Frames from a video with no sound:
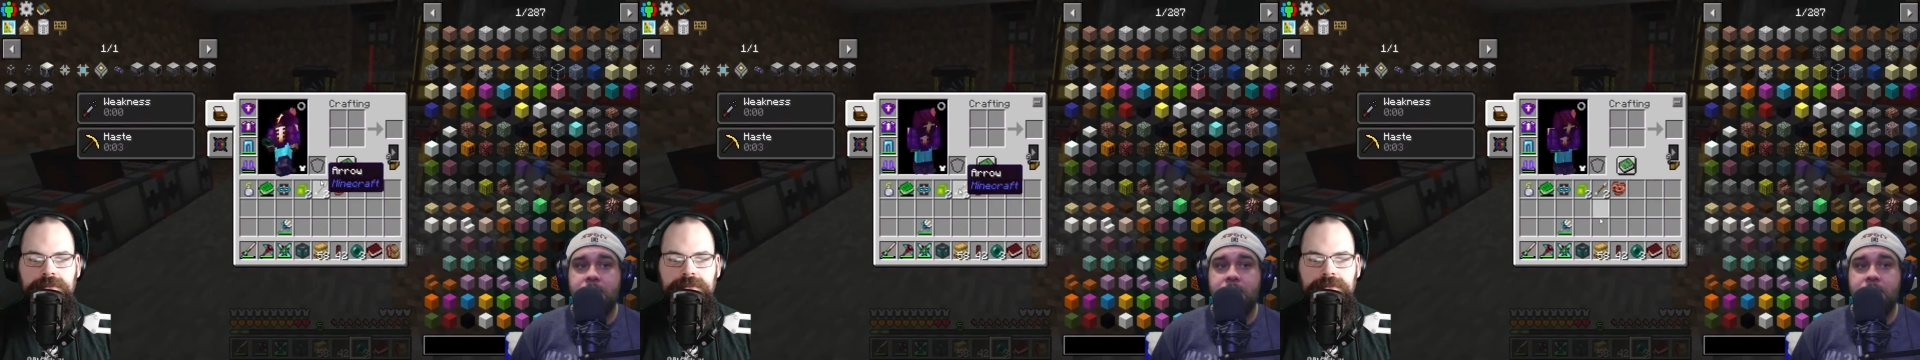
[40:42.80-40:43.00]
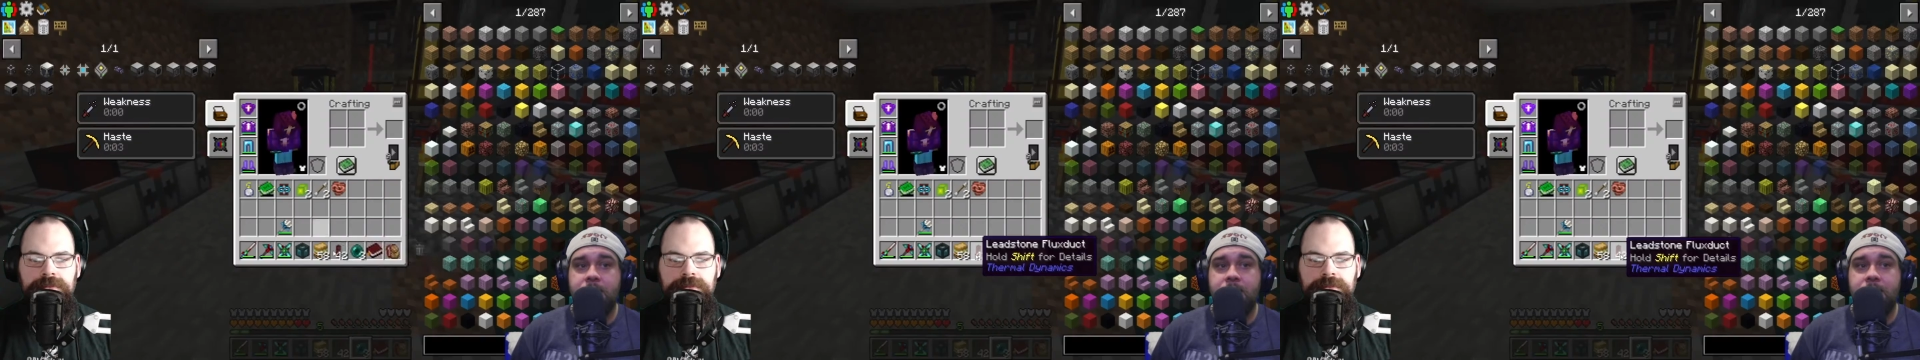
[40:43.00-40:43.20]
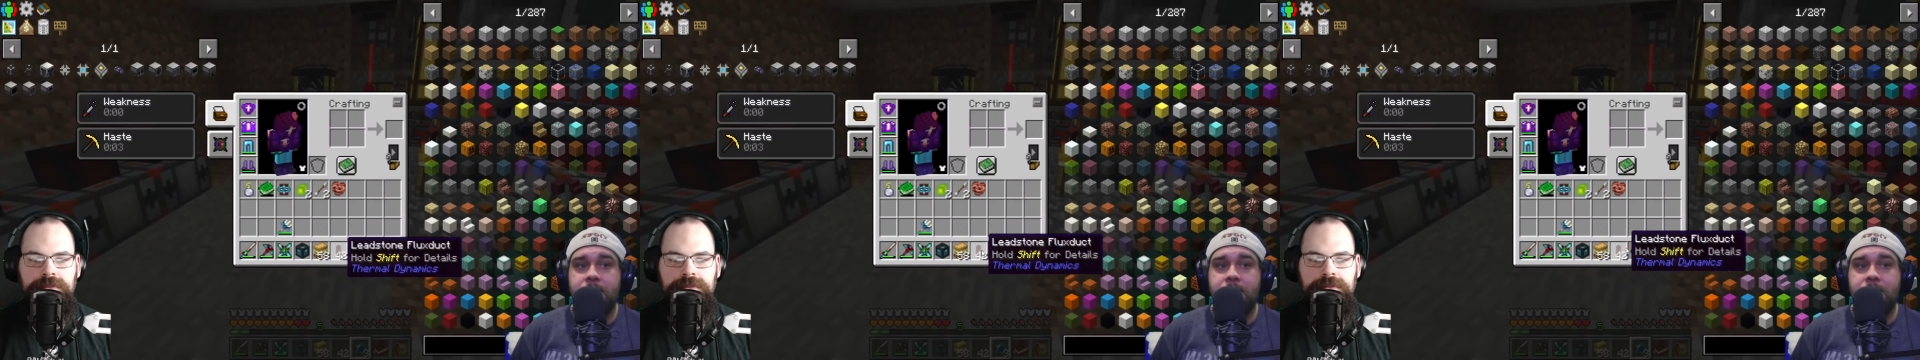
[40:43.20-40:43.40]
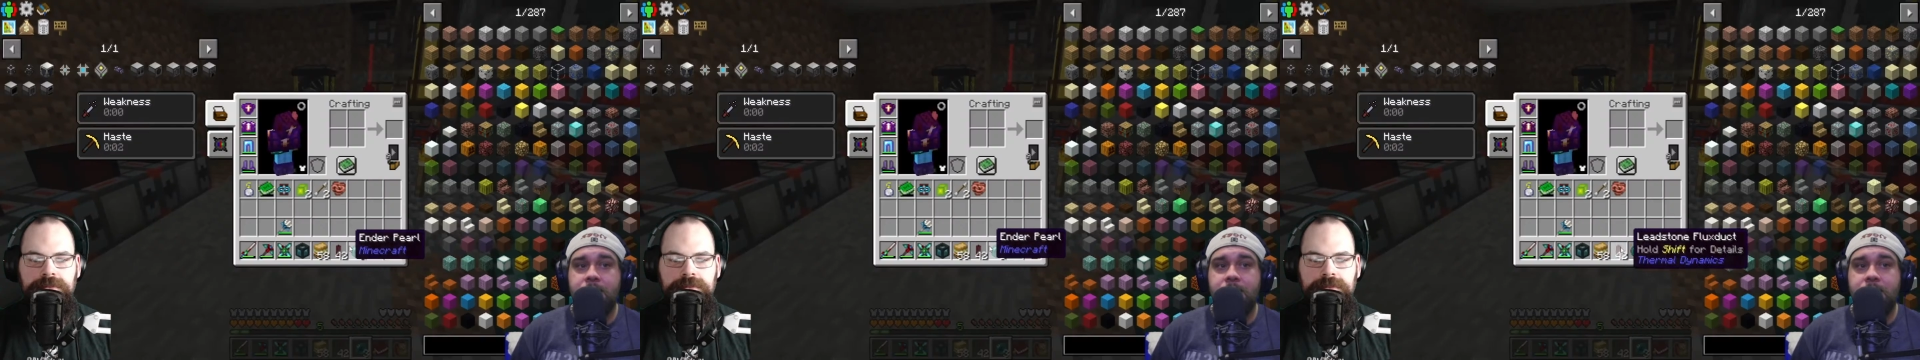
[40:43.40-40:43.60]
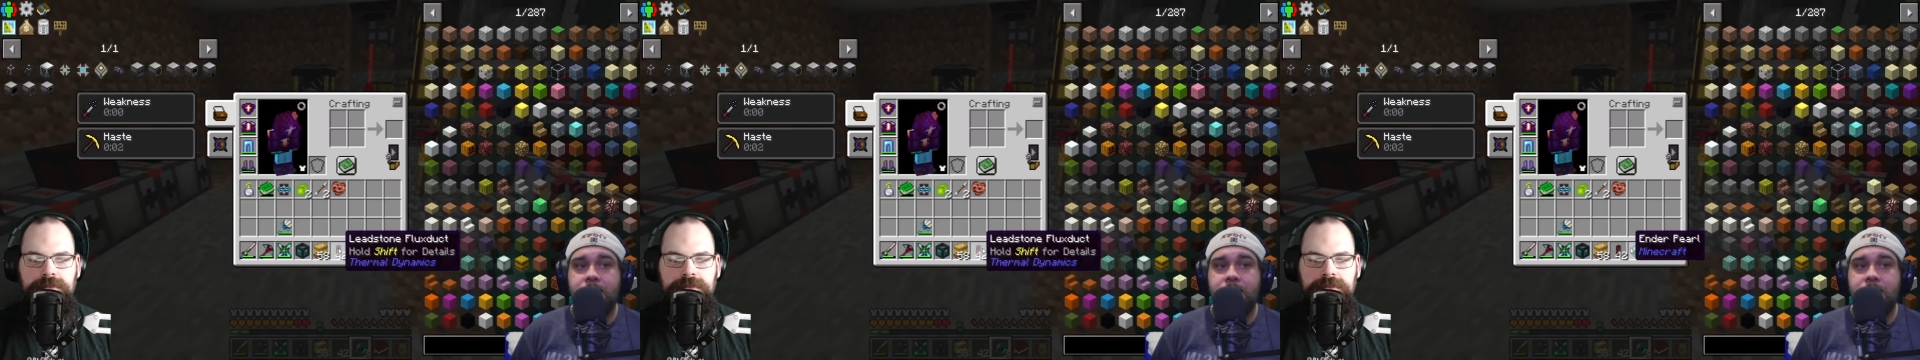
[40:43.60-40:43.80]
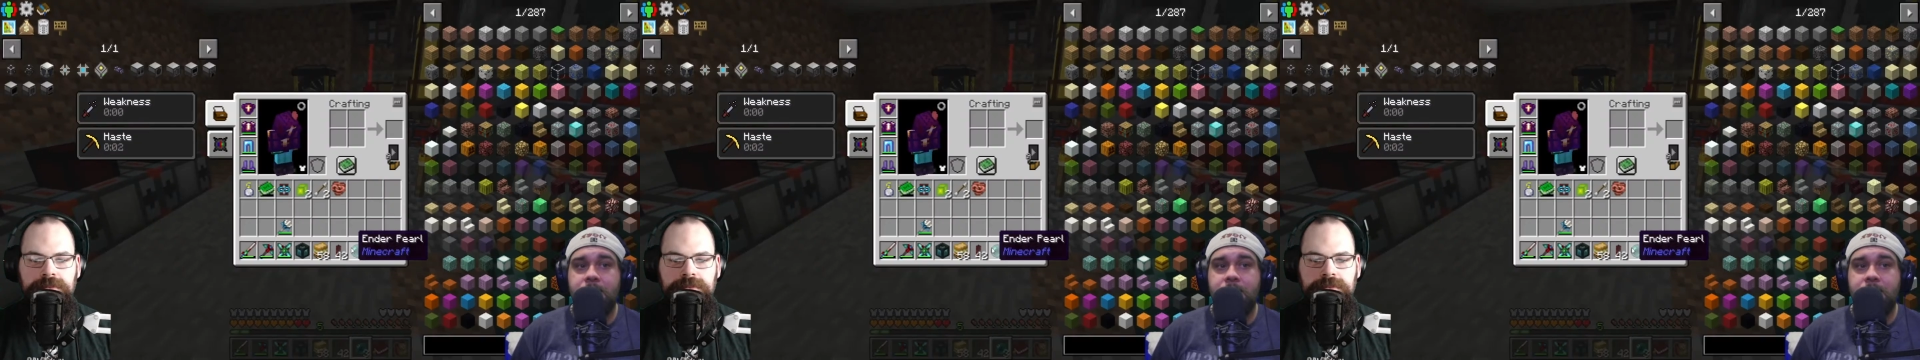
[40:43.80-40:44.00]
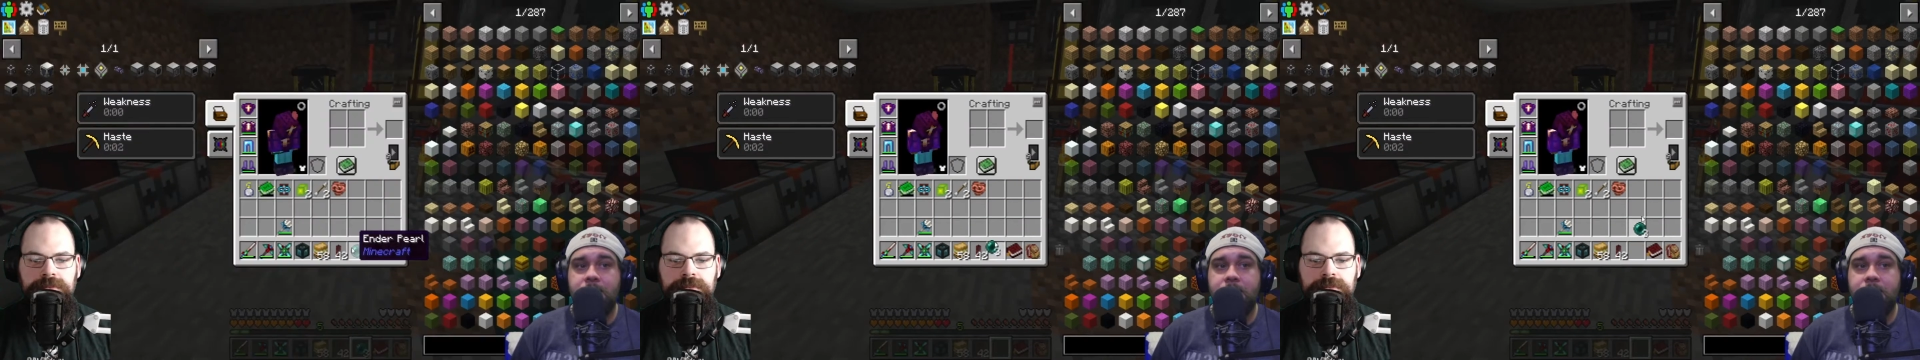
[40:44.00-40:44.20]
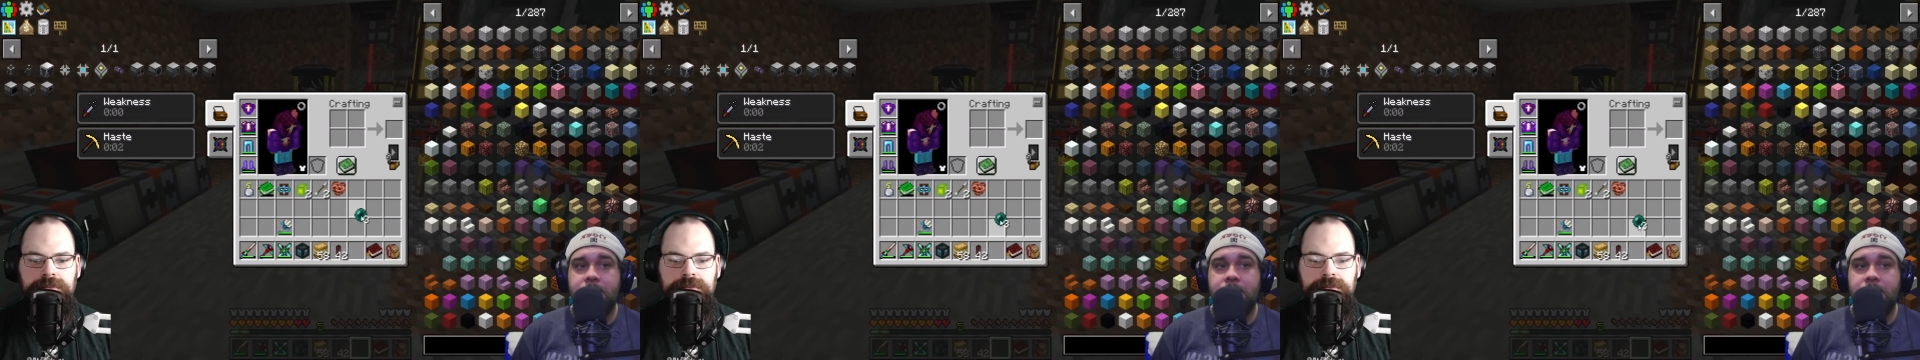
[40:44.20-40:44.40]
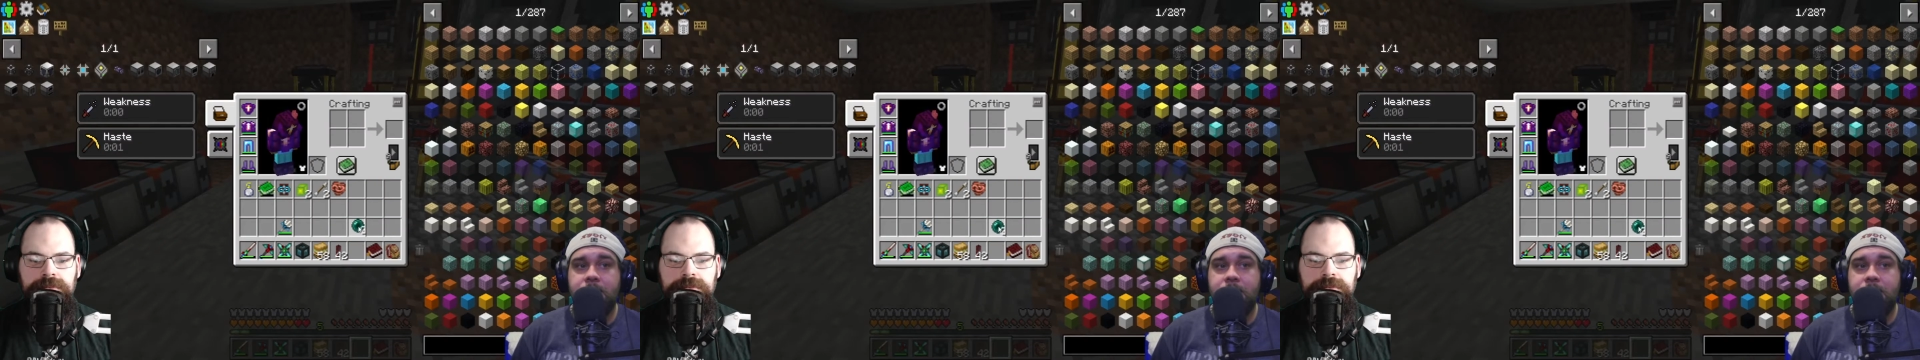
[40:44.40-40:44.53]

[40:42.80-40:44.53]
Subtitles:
[no speech]